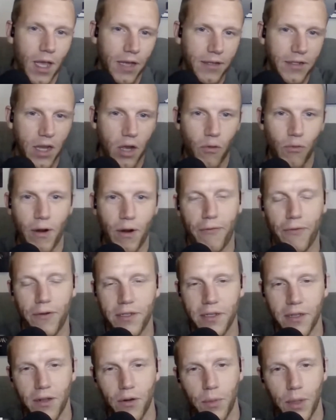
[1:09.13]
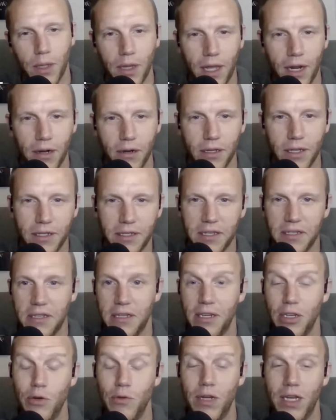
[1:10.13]
as I'll reference a little bit later, this
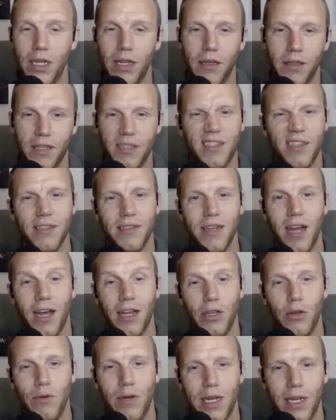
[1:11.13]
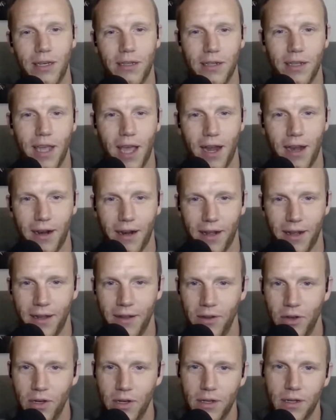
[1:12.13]
isn't unique. This is not unique to Canada.